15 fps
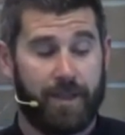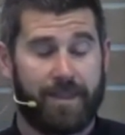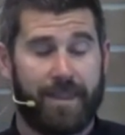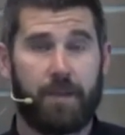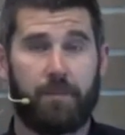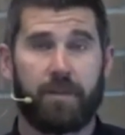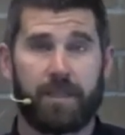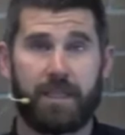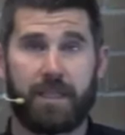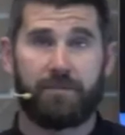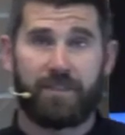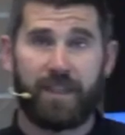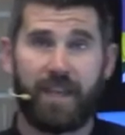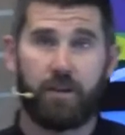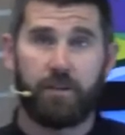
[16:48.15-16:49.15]
They
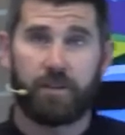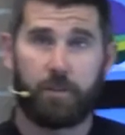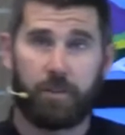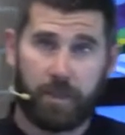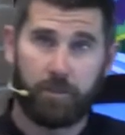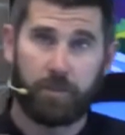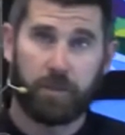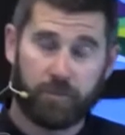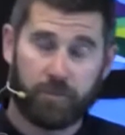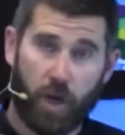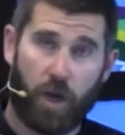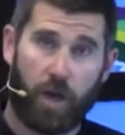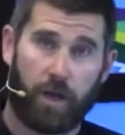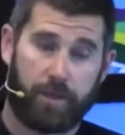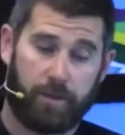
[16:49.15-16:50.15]
believe they are the people of
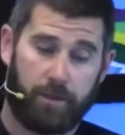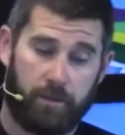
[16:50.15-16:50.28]
God.